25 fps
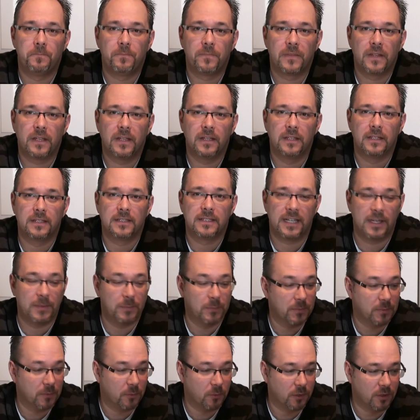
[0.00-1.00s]
In the
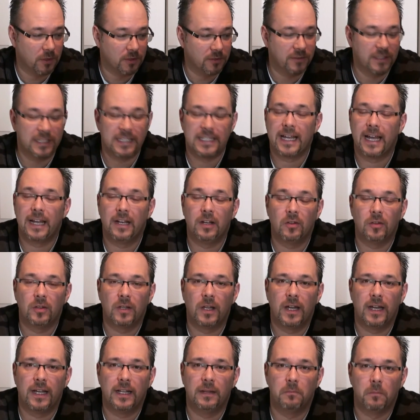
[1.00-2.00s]
same World of Nintendo
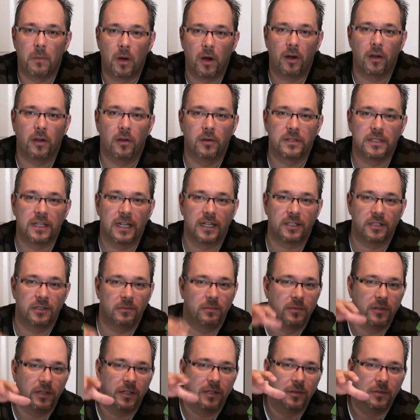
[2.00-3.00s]
line, Mario is actually
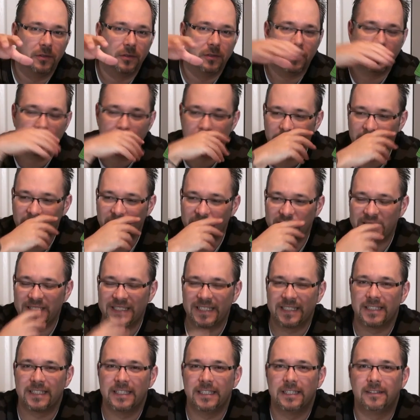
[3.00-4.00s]
pretty cool. He's about
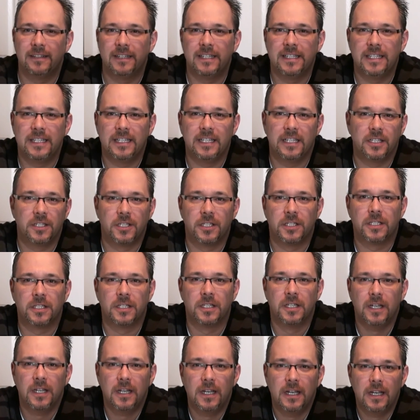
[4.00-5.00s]
16 or 18 inches.
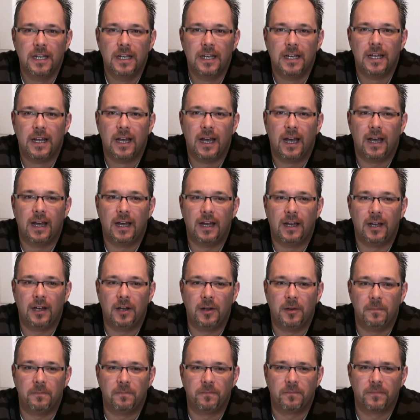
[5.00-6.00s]

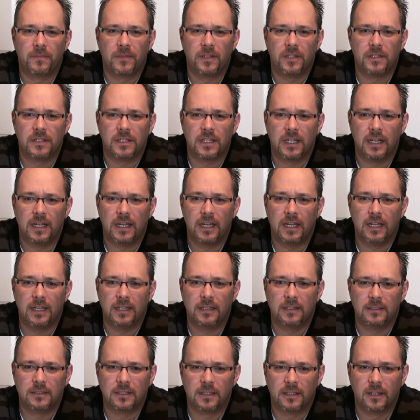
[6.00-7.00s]
There's
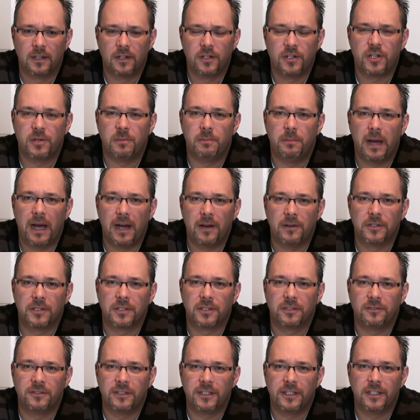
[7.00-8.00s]
a larger
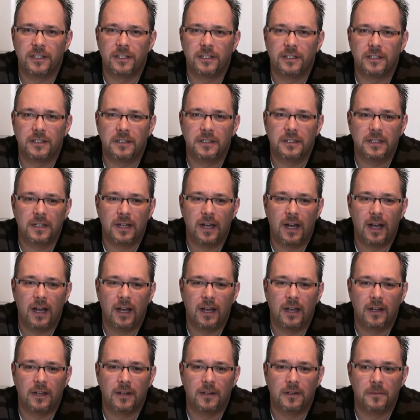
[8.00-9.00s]
Bowser figure,
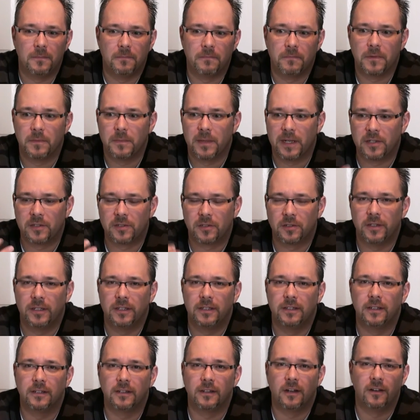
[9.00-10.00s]
the Metroid,
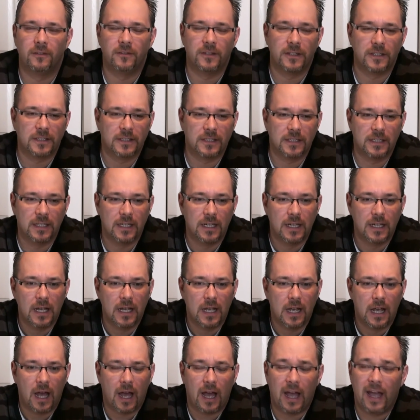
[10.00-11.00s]
obviously.
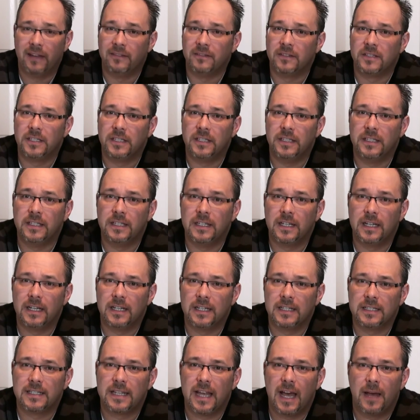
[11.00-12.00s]
I haven't seen
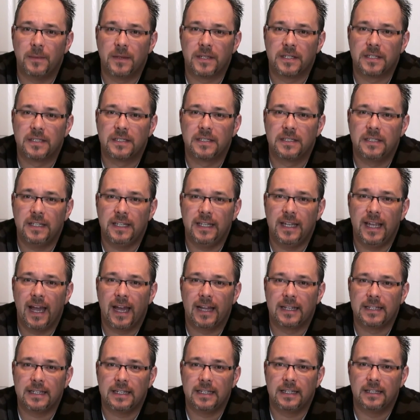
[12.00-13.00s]
Samus
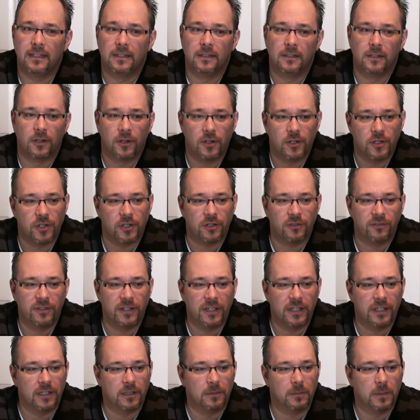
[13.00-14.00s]
yet in a larger
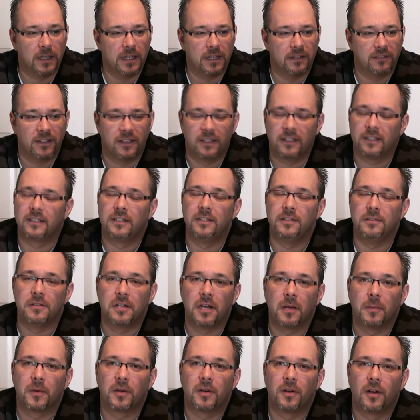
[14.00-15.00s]
figure, but if I do
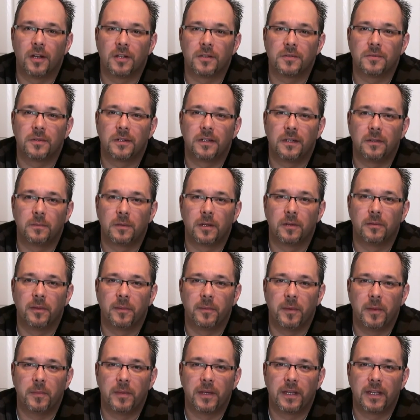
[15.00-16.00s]
come across one, I'll probably
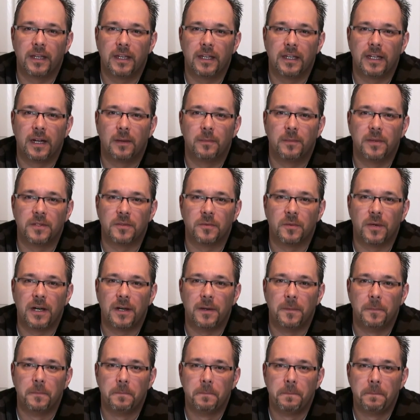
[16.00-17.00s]
be picking it up as
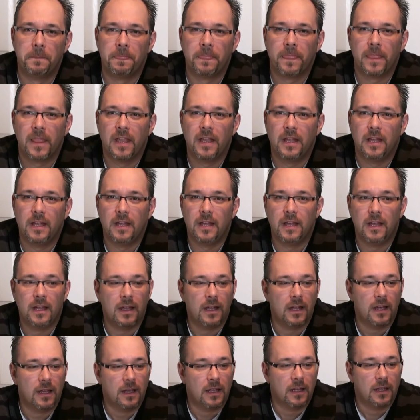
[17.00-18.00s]
well.
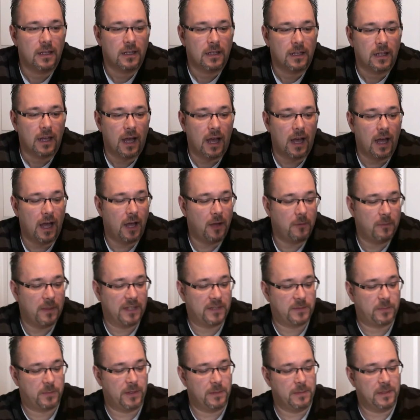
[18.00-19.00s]

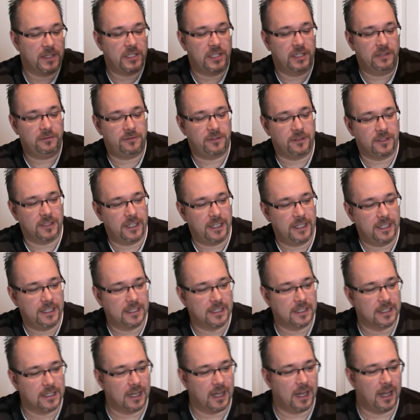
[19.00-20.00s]
That's pretty much it for Link.
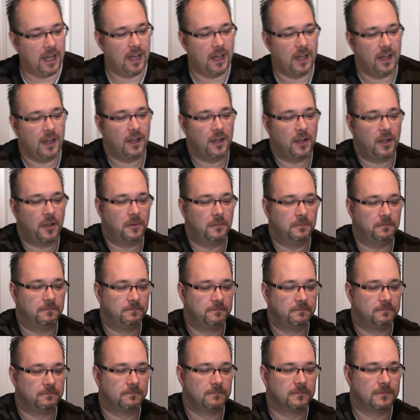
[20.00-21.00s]

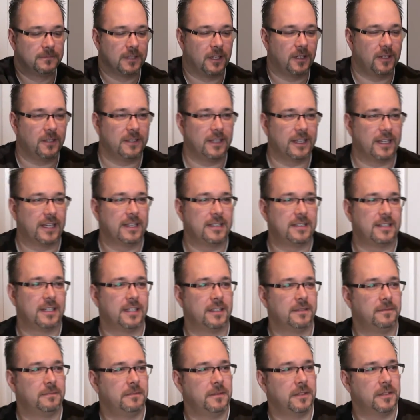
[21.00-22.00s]
Well, like I
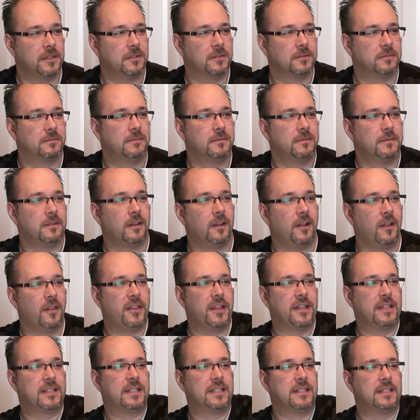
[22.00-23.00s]
say, you know, all
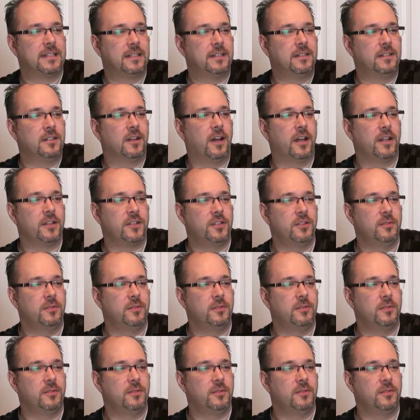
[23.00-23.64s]
things considered, not too